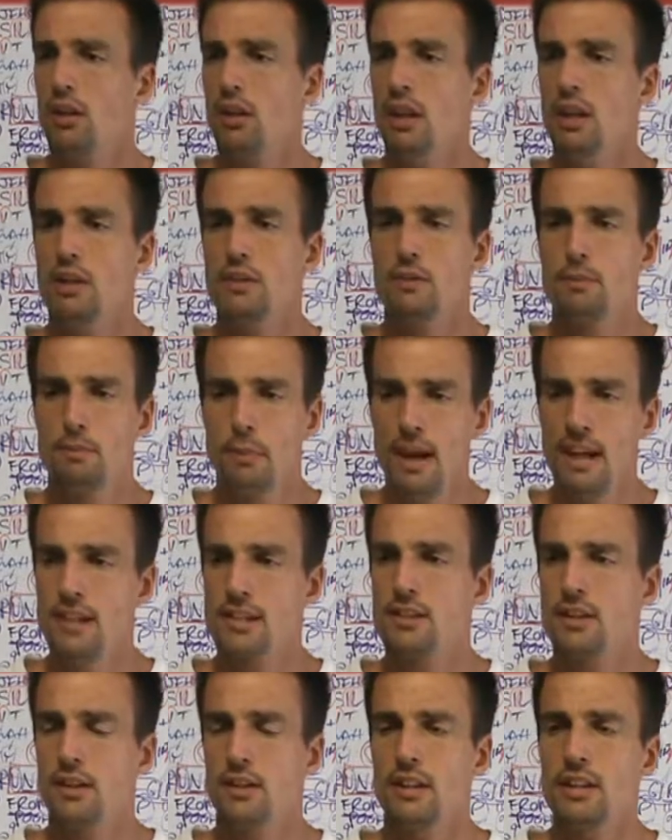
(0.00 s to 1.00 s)
is
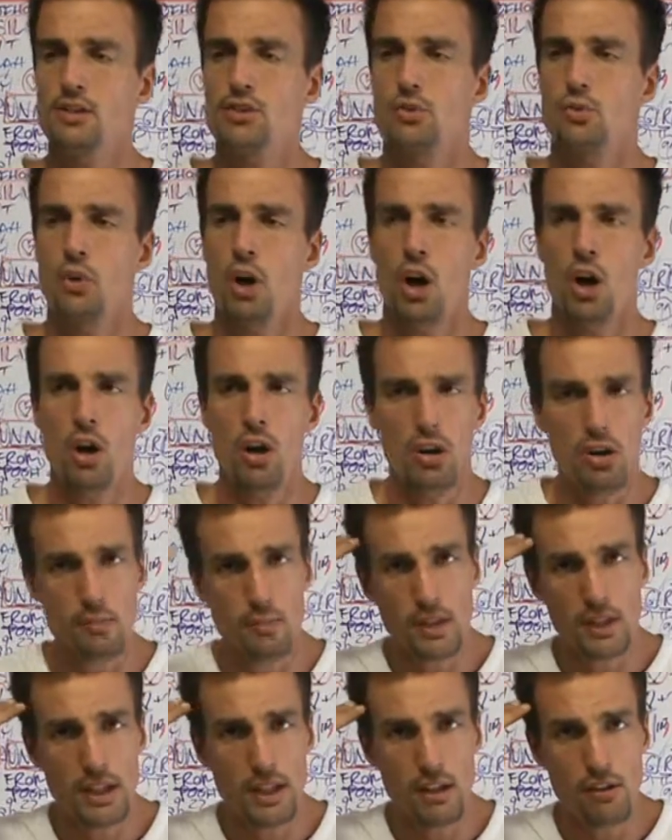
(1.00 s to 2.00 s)
based on this wrong
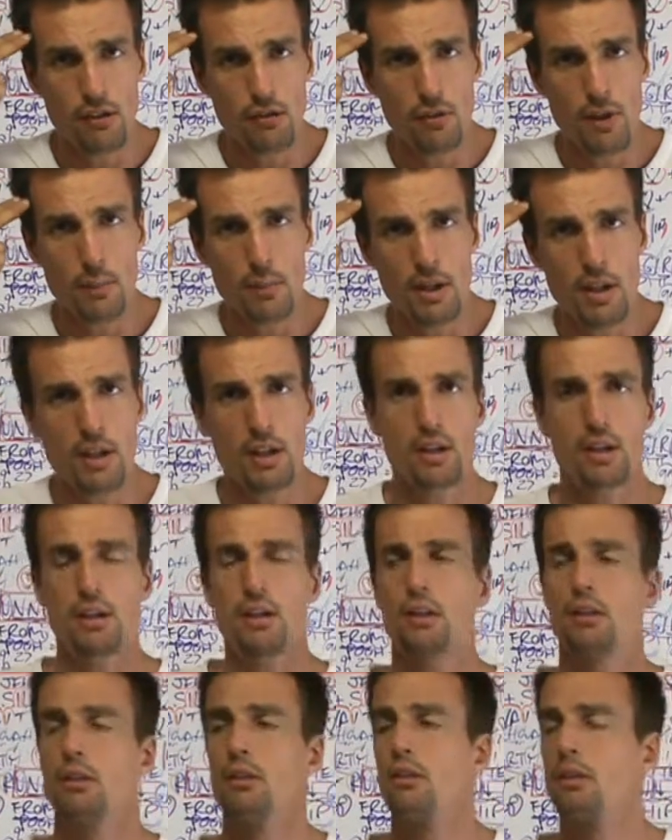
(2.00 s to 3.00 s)
belief up
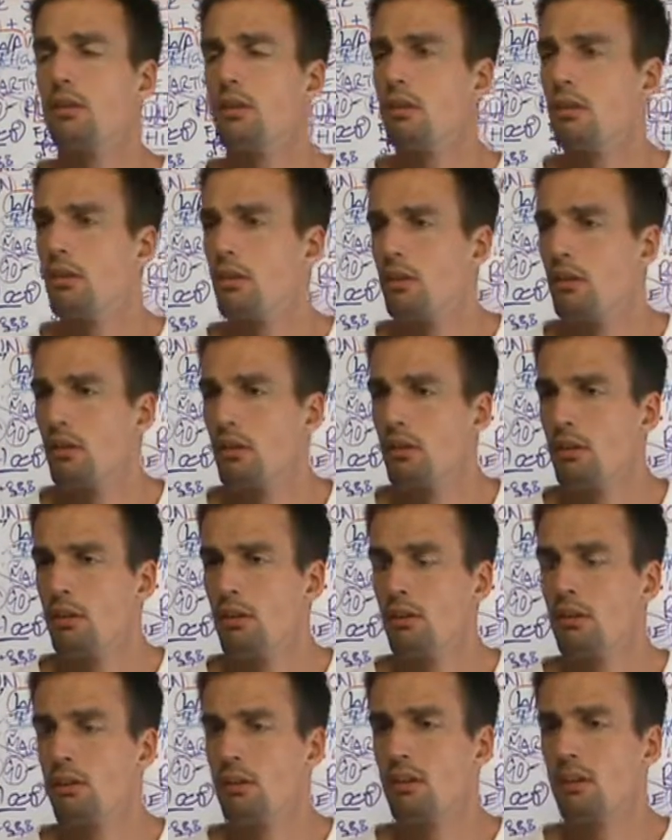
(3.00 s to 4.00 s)
here
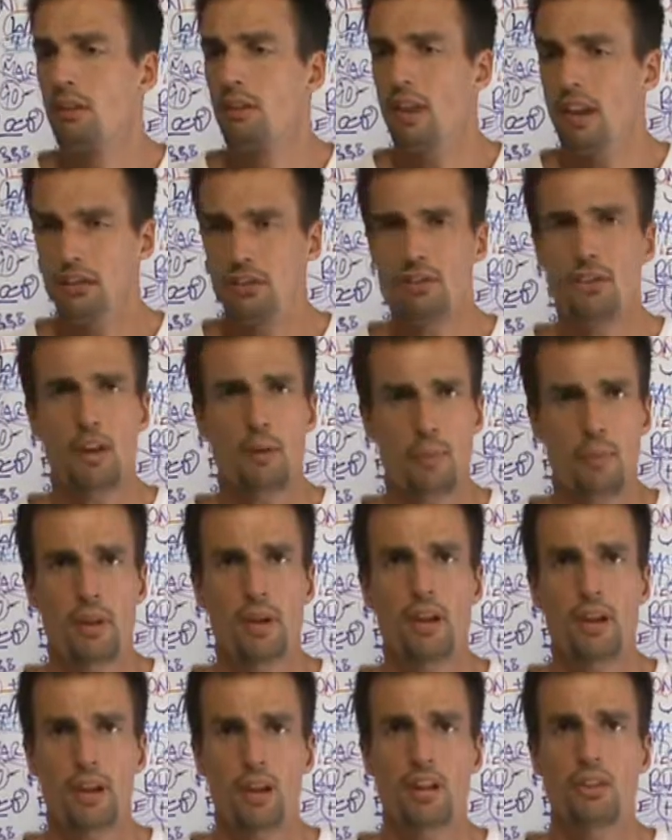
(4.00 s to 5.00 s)
that something
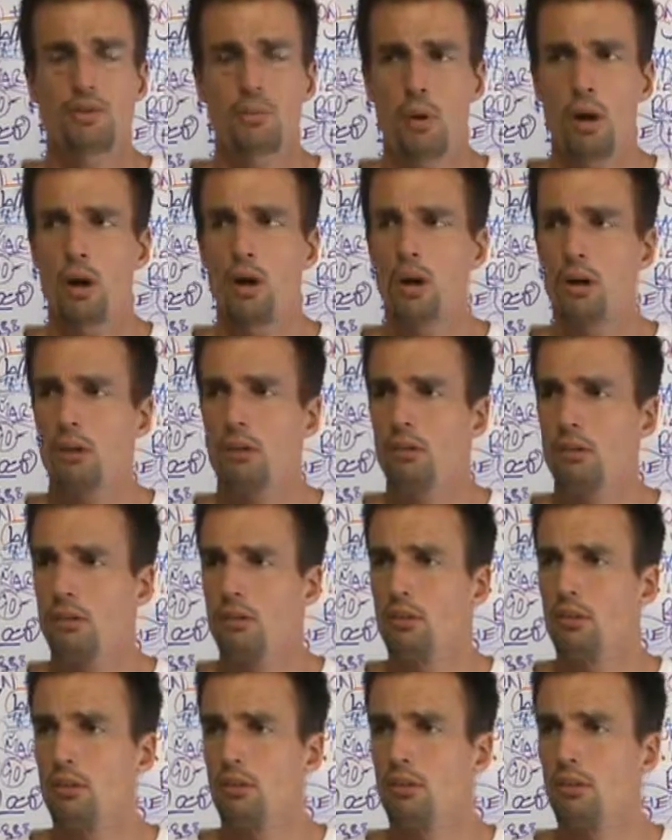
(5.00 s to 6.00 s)
is wrong.
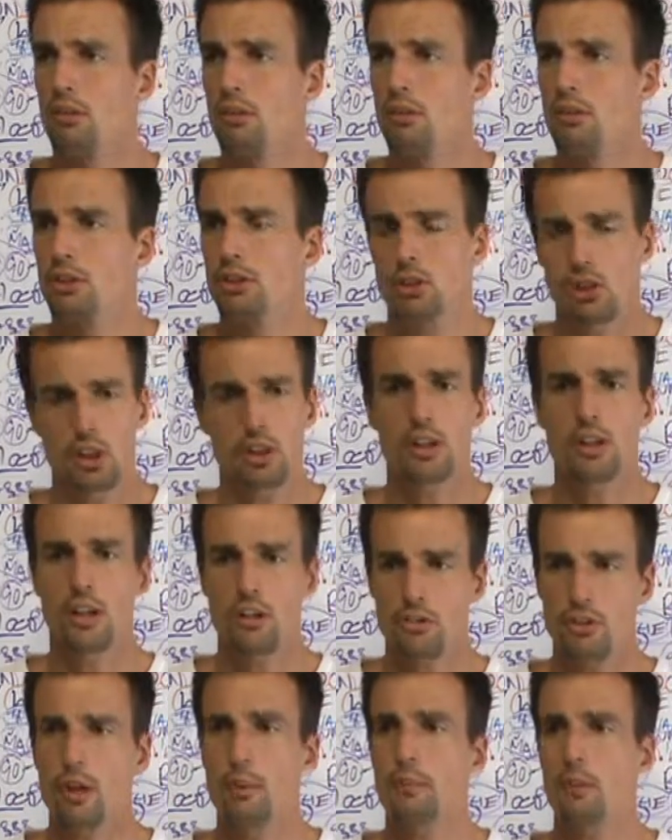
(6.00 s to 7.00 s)
Surely
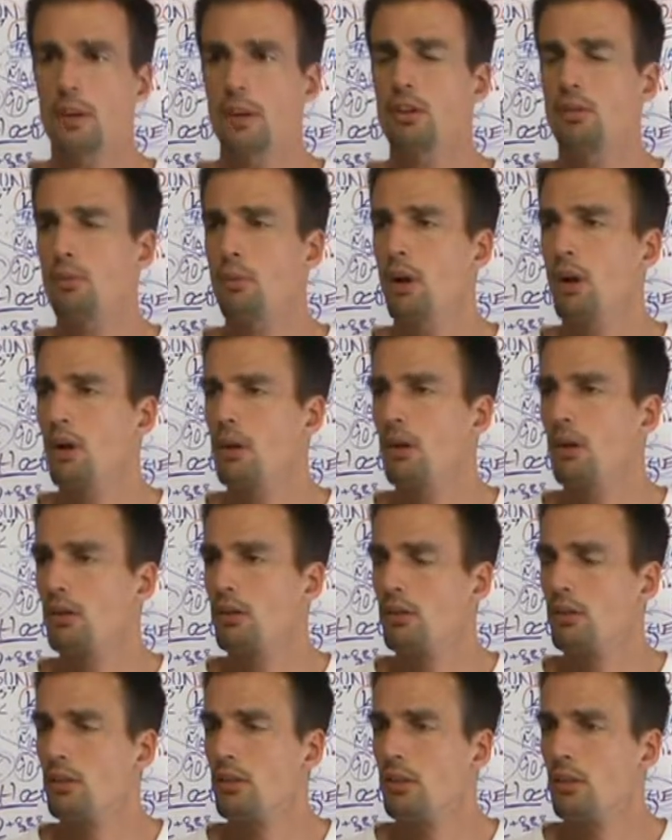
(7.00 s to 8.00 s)
something is wrong.
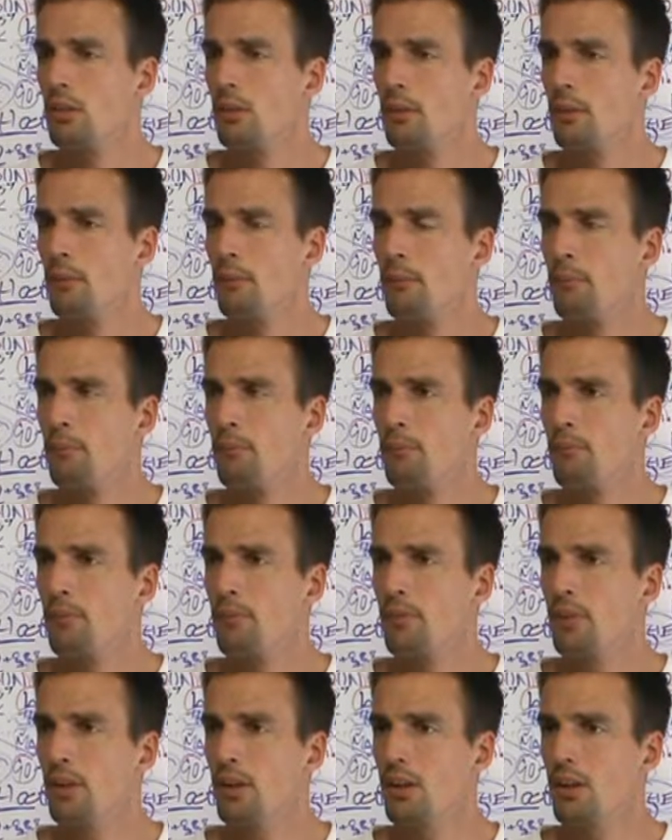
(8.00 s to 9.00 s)

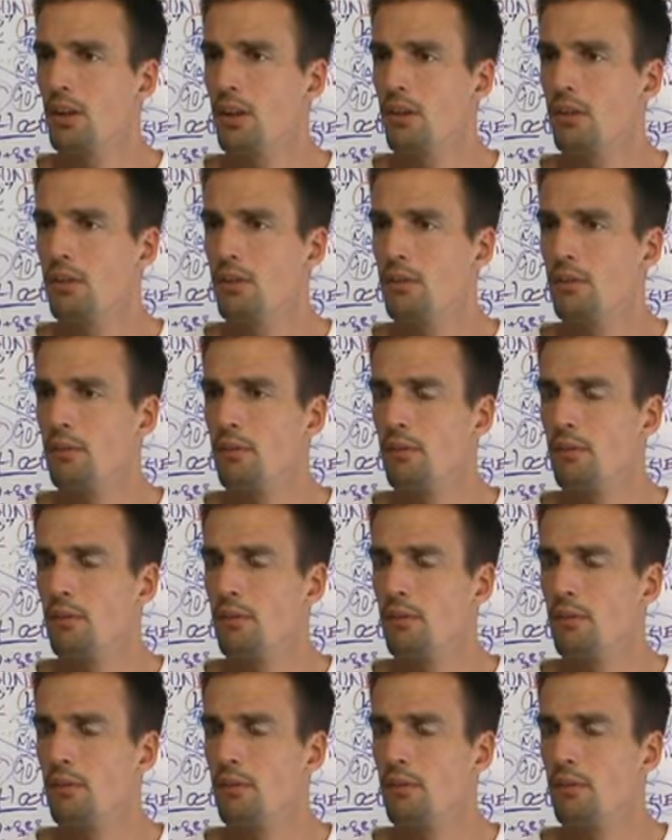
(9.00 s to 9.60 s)
You know?